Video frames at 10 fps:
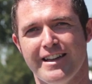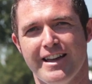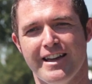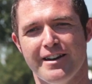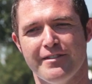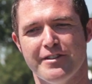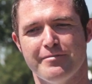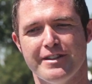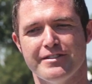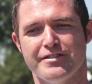and
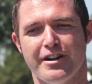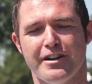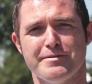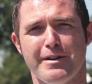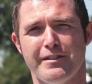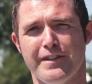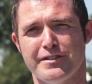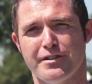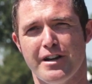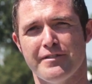we've been charged by the
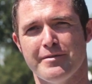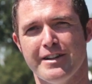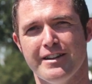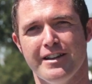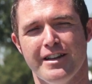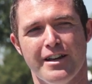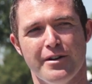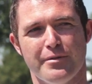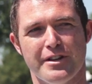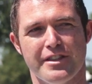federal government
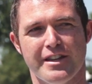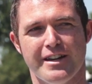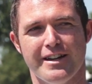with